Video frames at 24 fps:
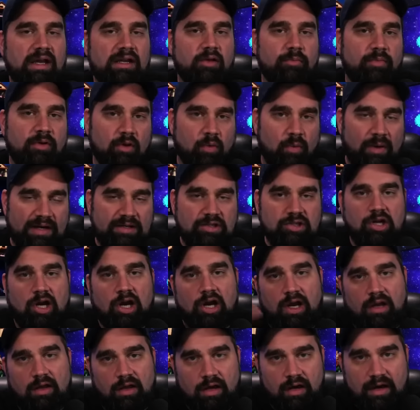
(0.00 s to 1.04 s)
and you'll be able to watch
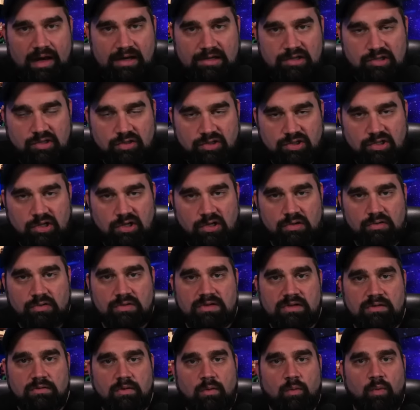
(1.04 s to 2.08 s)
all our extra
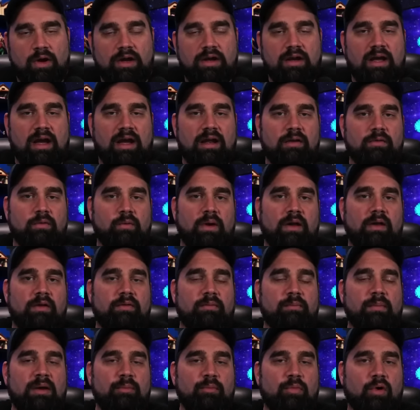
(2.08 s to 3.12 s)
shows and whatnot, as well
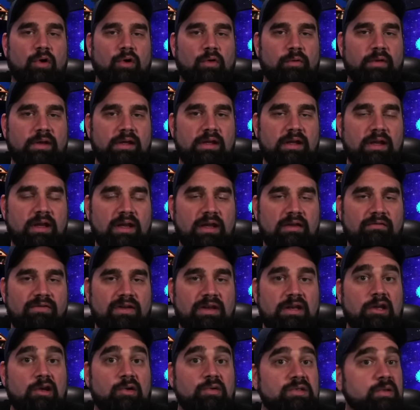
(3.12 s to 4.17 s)
as member-only
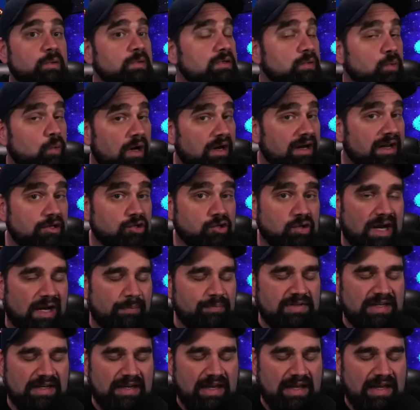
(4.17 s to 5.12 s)
videos. There was one I dropped